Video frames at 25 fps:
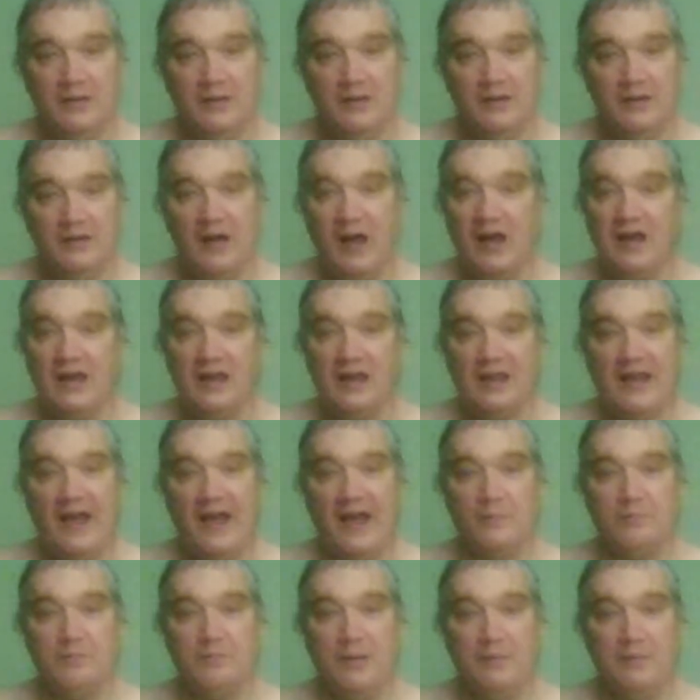God
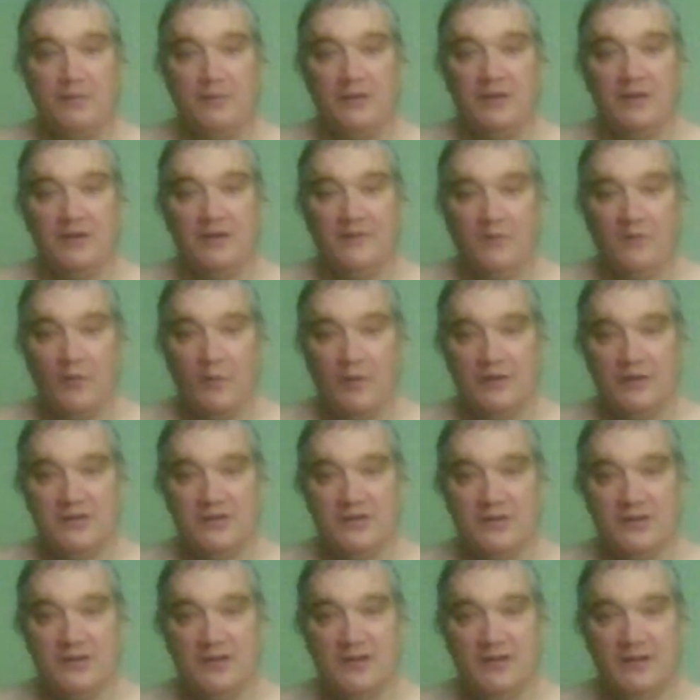allowed people to
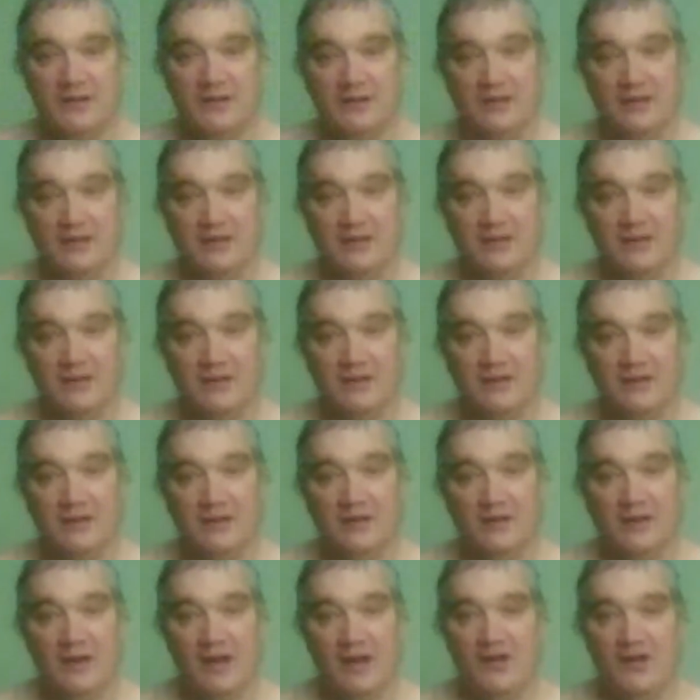divorce.
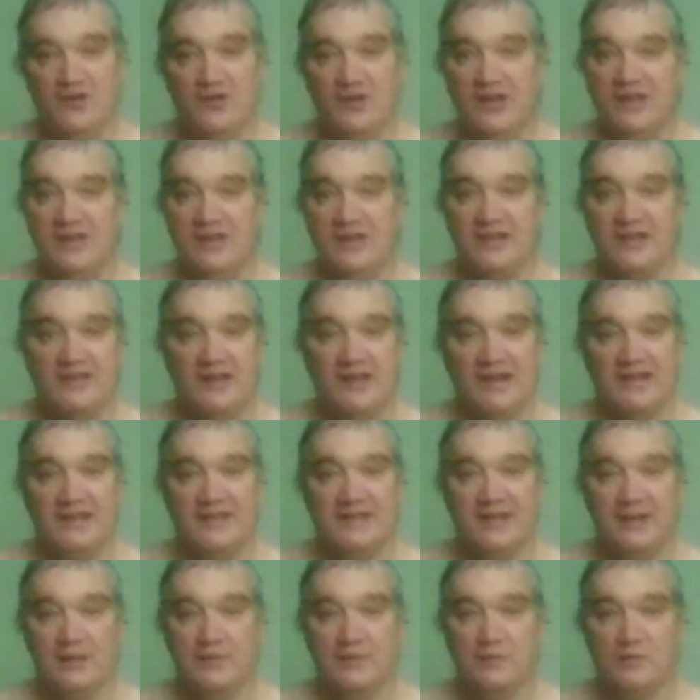Jesus says
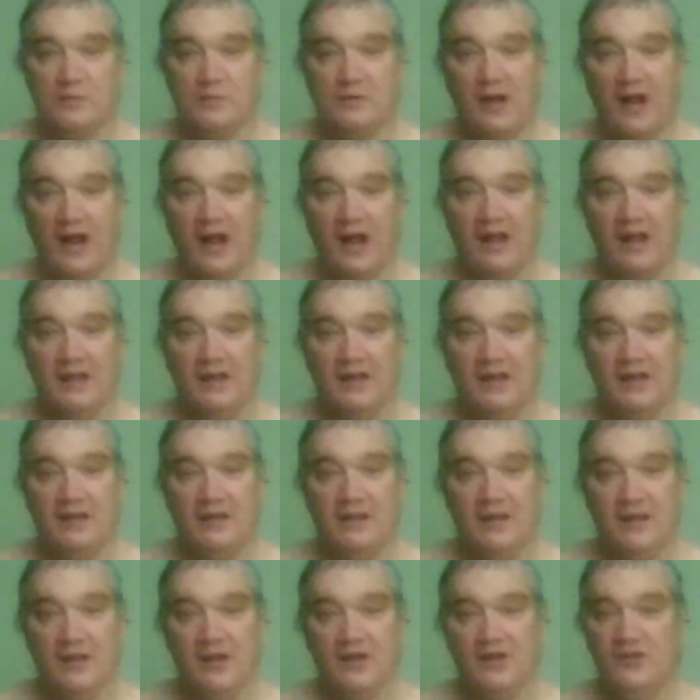this was not.
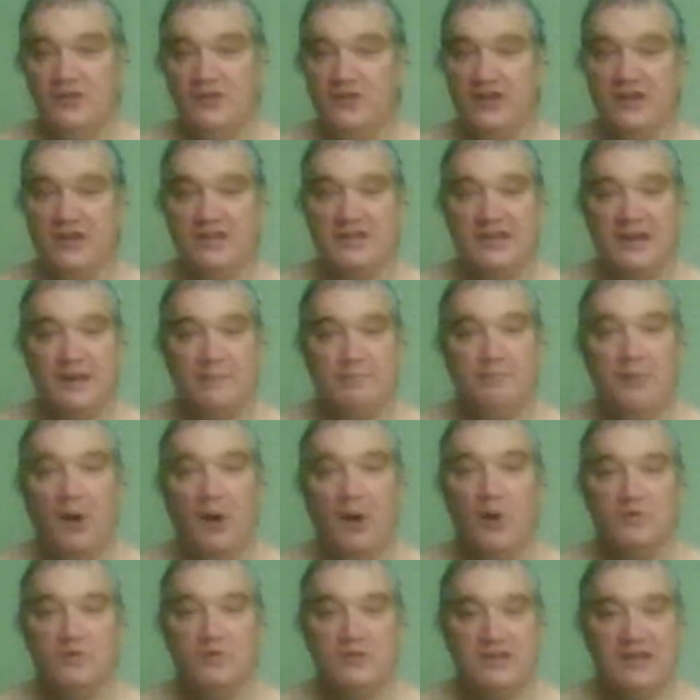Jesus said
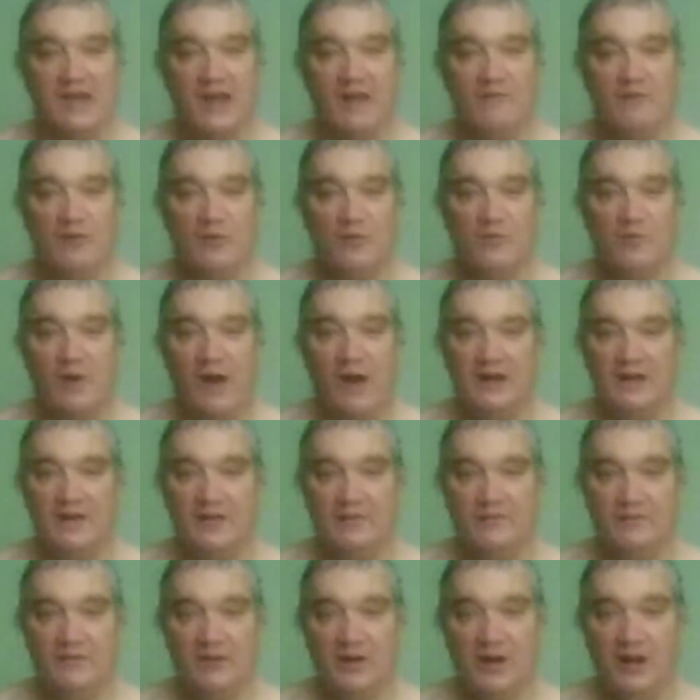Moses gave you a
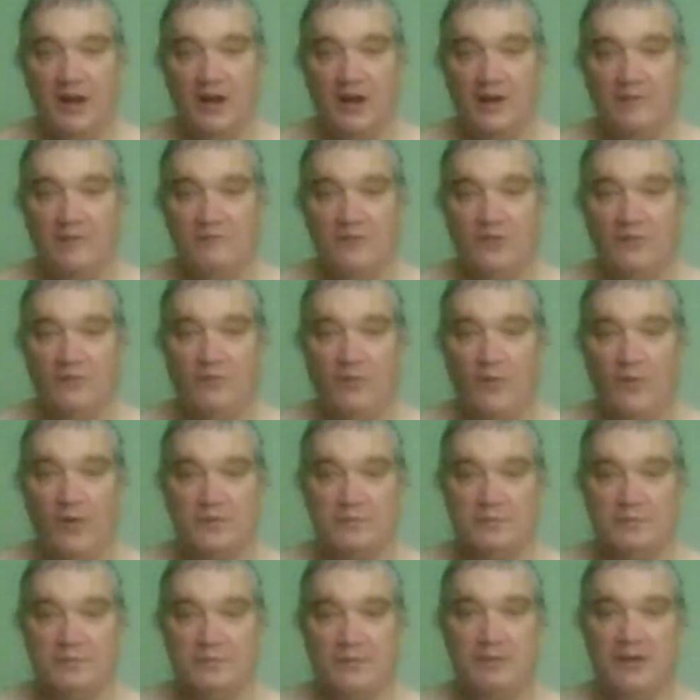writing of
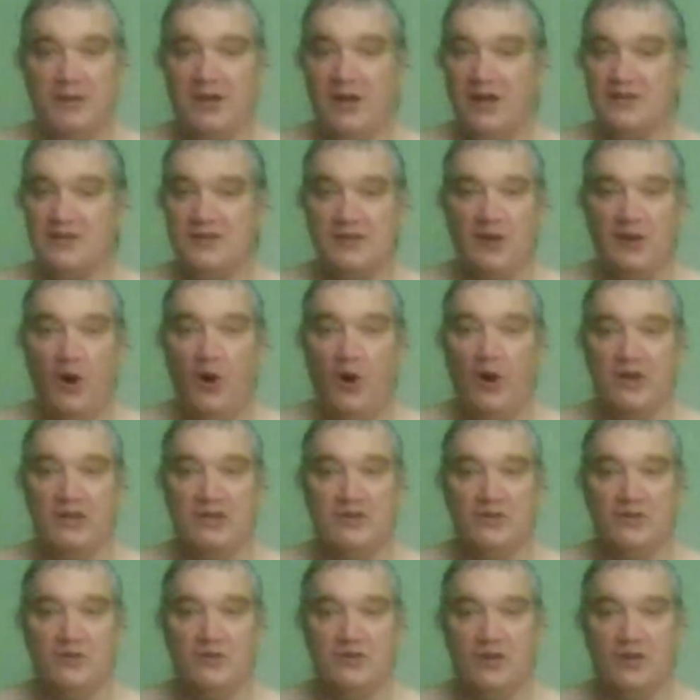divorcement because of the
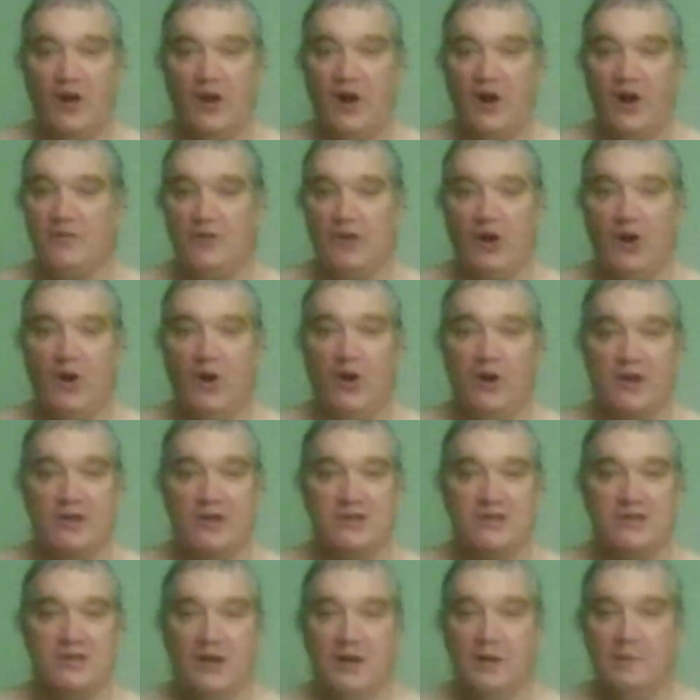hardness of your
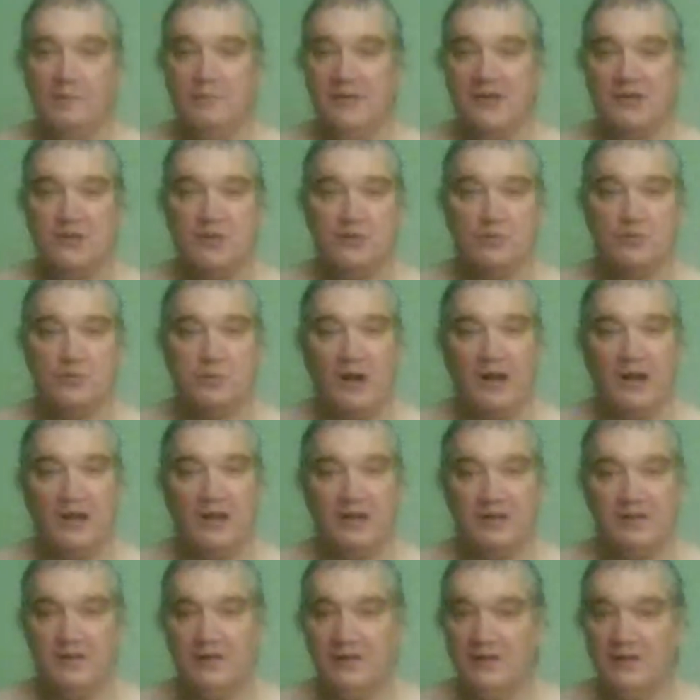hearts. But this was what
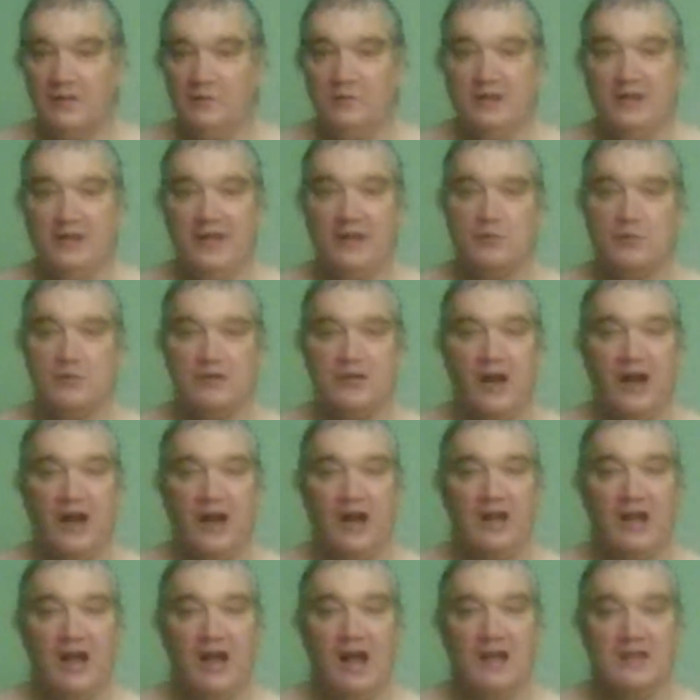this was
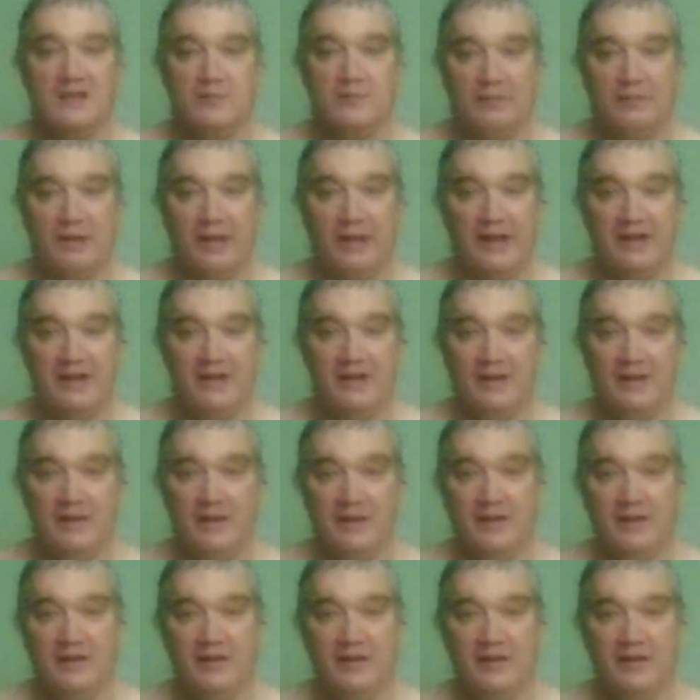not God's plan.
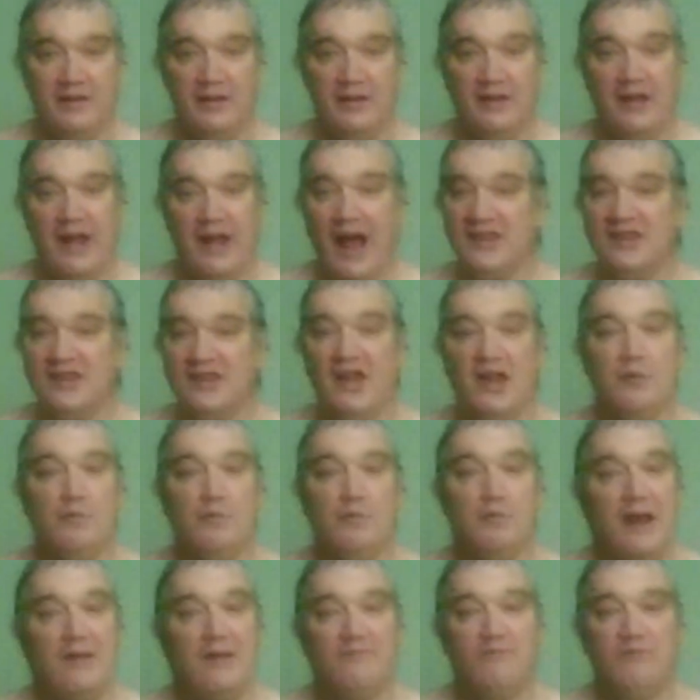I tell you
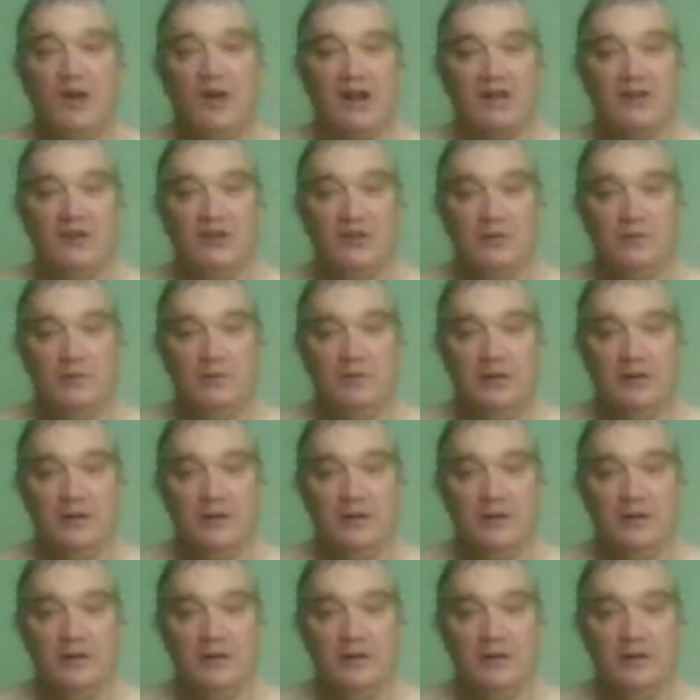what I'd fucking do